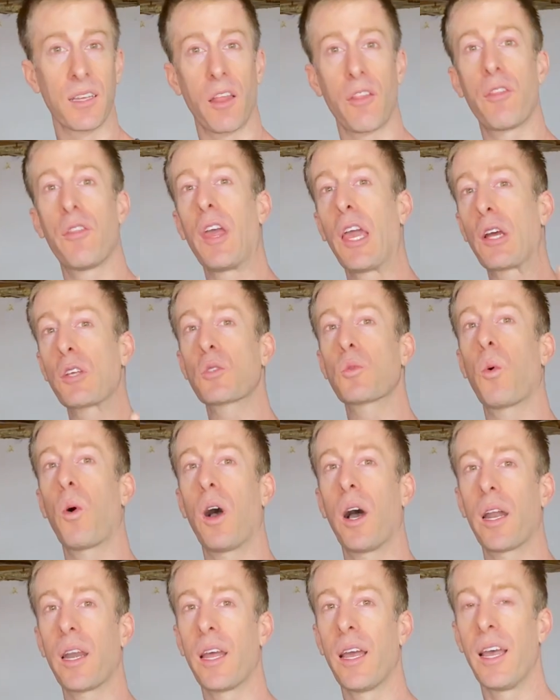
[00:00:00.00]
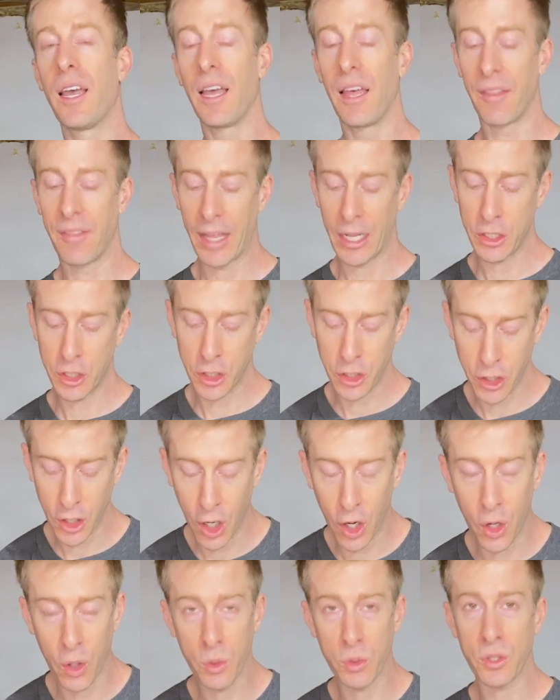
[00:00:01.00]
there's one that
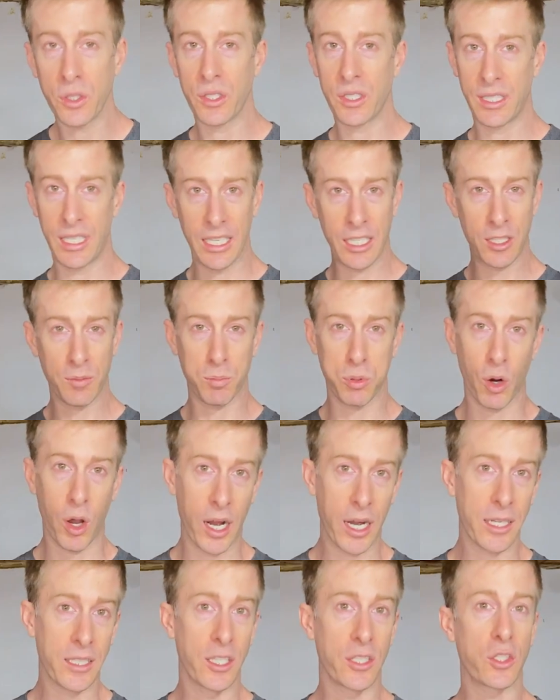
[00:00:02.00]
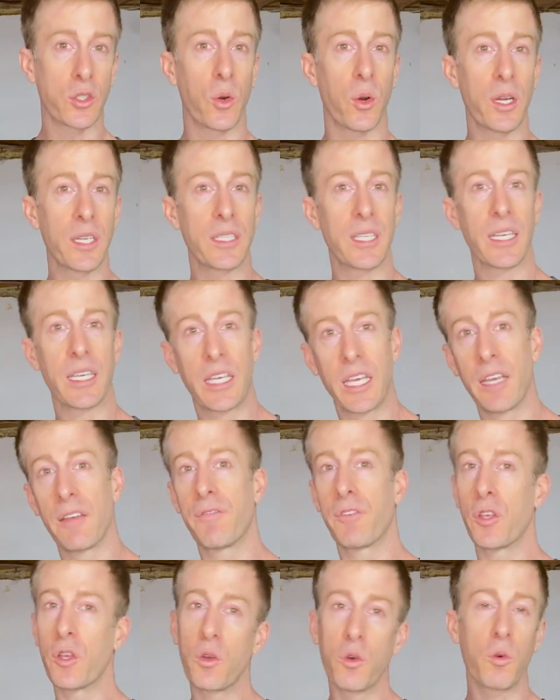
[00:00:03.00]
shows this product is going to
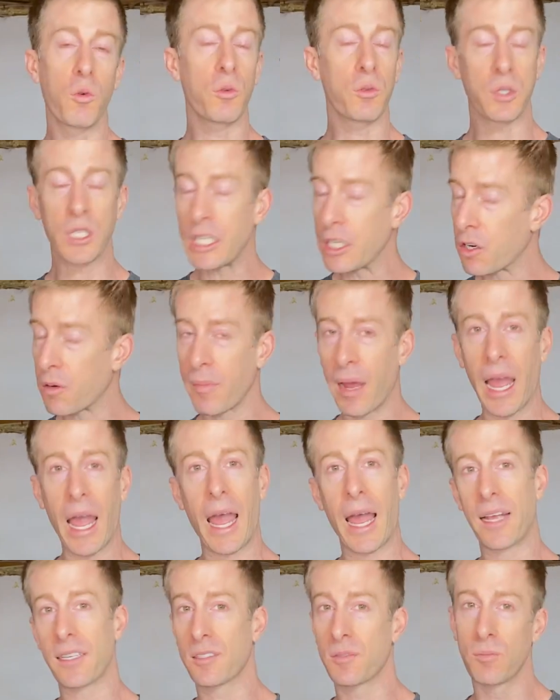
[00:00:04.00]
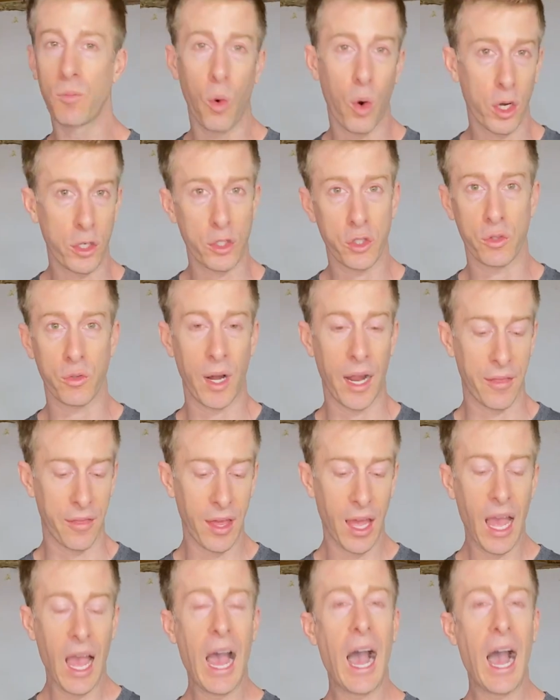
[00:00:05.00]
give you leaner mass, more strength.